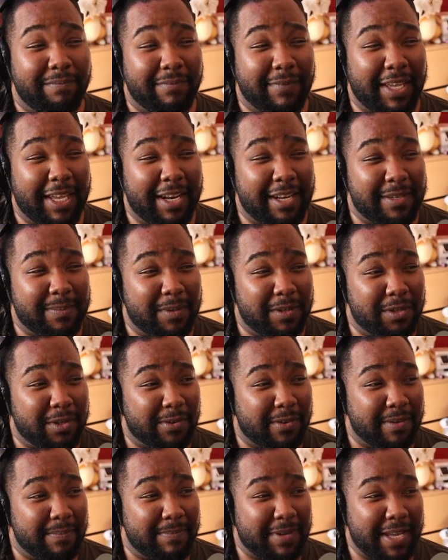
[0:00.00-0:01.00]
and has been
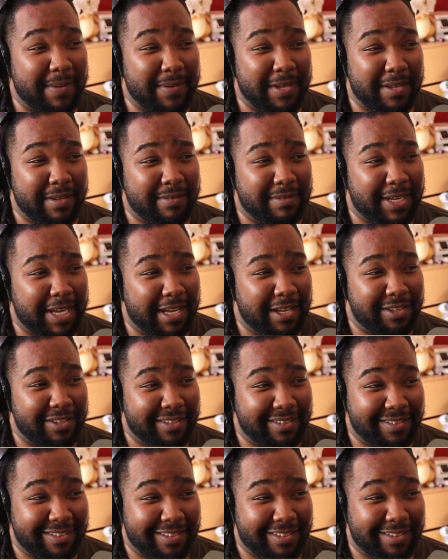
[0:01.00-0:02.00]
throwing baby
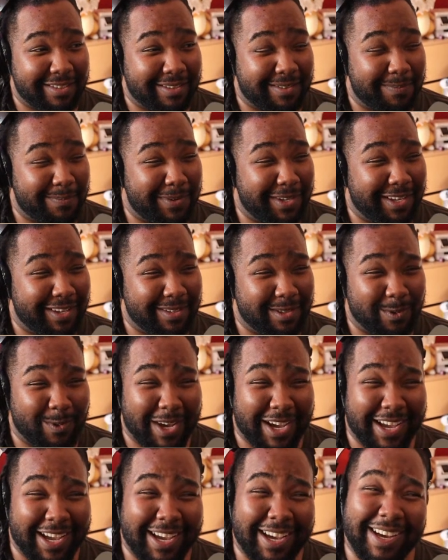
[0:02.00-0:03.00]
tangents because
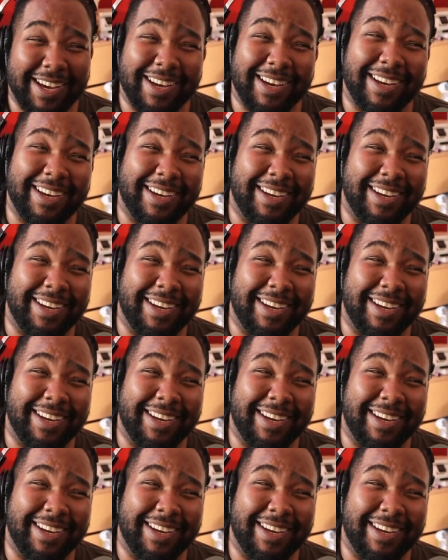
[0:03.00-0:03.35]
why?